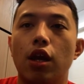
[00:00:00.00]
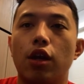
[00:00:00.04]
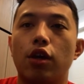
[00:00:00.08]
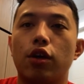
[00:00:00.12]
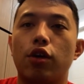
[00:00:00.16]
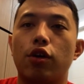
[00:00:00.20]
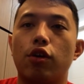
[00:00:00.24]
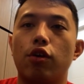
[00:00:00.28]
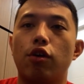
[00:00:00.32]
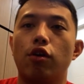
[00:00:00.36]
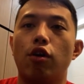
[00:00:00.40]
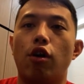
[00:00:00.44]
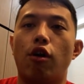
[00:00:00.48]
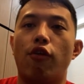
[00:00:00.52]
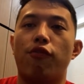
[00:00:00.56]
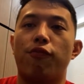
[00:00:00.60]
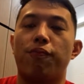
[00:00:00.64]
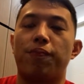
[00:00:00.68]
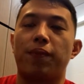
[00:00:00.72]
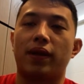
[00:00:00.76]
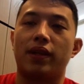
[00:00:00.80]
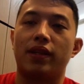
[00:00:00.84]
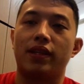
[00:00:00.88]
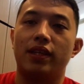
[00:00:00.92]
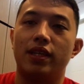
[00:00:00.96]
Code of
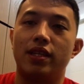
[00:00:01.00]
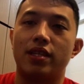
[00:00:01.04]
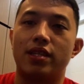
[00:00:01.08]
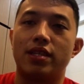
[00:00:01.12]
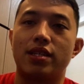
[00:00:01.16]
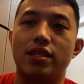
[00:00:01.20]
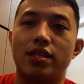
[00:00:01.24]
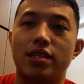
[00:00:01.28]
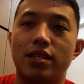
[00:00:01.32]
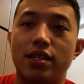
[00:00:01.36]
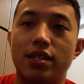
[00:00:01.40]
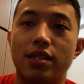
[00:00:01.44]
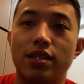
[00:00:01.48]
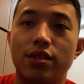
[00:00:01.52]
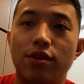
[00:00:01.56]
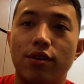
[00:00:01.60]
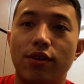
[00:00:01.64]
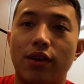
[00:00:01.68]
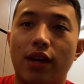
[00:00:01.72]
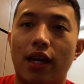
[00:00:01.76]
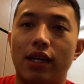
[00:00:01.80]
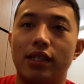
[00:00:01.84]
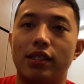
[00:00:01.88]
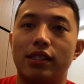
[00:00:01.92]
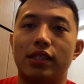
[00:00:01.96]
practice. So
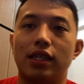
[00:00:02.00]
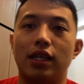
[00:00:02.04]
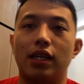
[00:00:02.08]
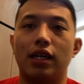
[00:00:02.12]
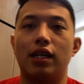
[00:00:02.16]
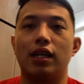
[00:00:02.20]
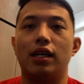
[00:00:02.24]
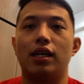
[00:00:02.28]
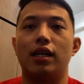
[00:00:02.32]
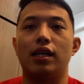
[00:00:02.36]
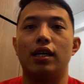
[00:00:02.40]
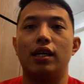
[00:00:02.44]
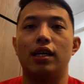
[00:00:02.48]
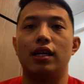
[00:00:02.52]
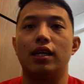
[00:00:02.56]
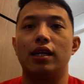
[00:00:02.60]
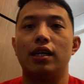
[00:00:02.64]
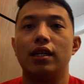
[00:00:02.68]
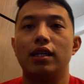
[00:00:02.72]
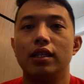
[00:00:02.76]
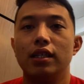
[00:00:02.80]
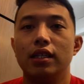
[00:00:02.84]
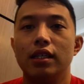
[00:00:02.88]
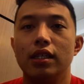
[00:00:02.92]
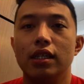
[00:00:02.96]
guys,
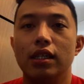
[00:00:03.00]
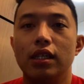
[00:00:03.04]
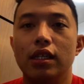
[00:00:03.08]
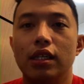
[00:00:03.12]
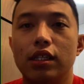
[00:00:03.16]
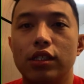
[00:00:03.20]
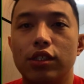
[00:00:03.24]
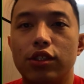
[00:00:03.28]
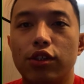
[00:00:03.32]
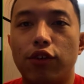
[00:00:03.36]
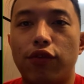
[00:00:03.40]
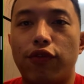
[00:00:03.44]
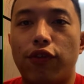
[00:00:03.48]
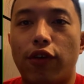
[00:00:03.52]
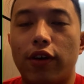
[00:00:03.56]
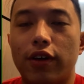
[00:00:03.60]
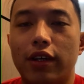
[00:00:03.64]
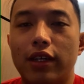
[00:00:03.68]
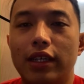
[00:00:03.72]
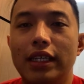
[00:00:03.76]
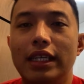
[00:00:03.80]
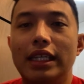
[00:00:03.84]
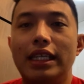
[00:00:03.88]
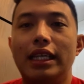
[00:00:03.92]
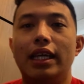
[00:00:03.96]
so for the
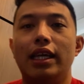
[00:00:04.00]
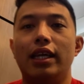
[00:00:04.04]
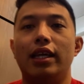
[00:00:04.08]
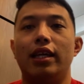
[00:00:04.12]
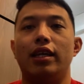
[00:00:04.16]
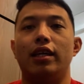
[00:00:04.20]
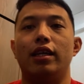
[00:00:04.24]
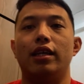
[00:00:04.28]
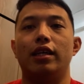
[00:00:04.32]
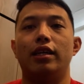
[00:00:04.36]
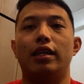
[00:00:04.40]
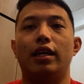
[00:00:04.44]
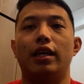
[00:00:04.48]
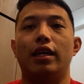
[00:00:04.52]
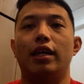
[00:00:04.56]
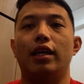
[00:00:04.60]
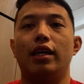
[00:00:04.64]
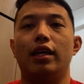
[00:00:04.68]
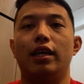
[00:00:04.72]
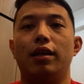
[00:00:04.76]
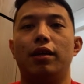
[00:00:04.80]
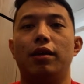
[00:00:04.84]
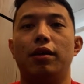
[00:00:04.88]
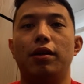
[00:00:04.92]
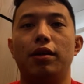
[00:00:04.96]
EA,
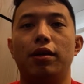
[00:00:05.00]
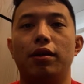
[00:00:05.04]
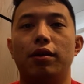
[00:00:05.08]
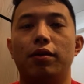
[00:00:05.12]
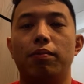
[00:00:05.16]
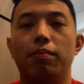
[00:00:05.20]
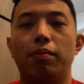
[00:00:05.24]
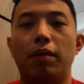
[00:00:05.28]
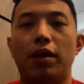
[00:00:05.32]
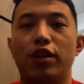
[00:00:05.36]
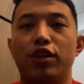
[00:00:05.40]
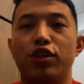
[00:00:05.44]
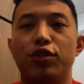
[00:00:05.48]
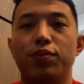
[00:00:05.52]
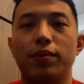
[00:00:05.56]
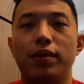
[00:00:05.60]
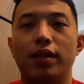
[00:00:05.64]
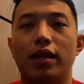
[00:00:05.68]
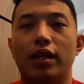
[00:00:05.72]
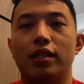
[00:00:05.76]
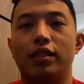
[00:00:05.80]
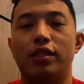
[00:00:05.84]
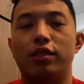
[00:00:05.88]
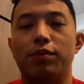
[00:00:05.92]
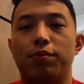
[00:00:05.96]
the management
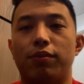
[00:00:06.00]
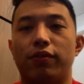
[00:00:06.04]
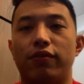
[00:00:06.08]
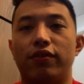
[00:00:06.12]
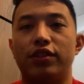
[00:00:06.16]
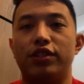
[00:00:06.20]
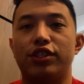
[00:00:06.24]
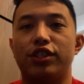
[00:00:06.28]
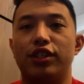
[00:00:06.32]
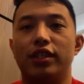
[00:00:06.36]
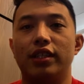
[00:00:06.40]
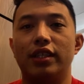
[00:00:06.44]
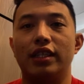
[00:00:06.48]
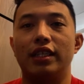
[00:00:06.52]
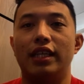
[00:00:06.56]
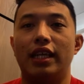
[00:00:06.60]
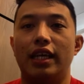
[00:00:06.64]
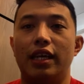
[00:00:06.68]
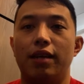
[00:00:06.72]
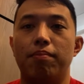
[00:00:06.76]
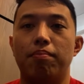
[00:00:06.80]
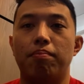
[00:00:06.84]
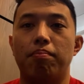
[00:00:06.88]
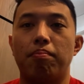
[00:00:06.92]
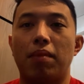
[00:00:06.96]
and supervision,
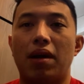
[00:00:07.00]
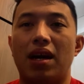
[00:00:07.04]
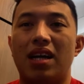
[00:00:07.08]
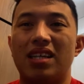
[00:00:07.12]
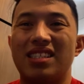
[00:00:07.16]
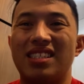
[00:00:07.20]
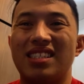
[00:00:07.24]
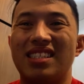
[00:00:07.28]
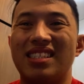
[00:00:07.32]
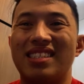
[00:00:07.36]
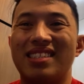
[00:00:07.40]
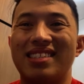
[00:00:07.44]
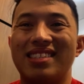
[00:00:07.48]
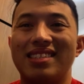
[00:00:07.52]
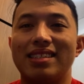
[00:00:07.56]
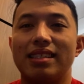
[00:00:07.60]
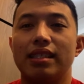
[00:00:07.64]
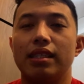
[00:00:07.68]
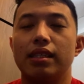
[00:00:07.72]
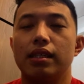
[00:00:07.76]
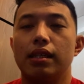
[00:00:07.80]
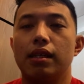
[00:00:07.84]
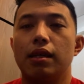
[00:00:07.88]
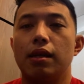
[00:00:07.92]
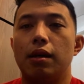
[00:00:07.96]
EA must
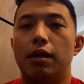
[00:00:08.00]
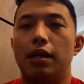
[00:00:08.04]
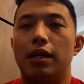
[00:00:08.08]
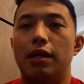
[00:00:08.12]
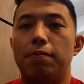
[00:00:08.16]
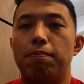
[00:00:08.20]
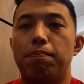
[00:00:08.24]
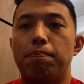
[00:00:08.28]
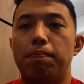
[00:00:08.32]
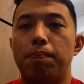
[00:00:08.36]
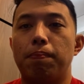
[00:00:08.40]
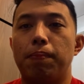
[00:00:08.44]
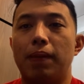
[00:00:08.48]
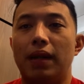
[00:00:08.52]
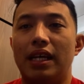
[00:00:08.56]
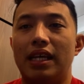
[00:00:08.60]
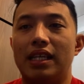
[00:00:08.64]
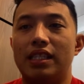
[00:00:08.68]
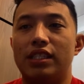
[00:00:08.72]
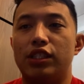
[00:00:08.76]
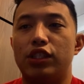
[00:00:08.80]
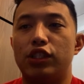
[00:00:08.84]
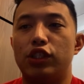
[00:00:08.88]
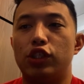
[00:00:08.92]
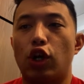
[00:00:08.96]
in
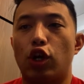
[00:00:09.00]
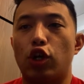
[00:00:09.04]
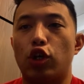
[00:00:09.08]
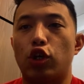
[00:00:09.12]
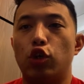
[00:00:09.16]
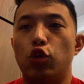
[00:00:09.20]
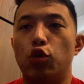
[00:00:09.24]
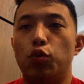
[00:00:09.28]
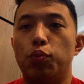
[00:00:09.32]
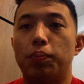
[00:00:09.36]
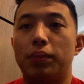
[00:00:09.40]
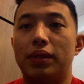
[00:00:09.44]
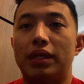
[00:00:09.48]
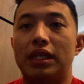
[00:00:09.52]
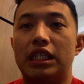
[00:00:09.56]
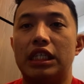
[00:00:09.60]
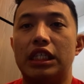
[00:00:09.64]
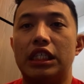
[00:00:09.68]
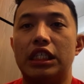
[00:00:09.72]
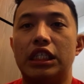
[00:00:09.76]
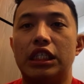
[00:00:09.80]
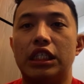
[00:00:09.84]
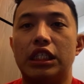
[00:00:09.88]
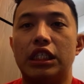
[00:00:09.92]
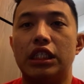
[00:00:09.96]
place
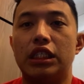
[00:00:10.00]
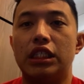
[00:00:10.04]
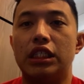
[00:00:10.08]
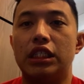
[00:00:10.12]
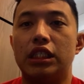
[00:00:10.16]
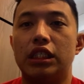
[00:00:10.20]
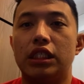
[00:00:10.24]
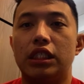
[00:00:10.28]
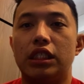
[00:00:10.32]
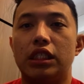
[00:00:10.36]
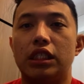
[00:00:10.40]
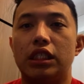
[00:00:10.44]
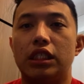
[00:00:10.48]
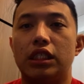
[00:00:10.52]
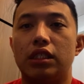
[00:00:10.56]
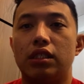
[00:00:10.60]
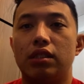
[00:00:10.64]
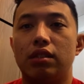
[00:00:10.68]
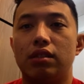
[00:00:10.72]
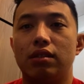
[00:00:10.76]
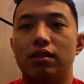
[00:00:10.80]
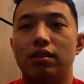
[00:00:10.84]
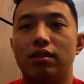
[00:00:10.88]
documents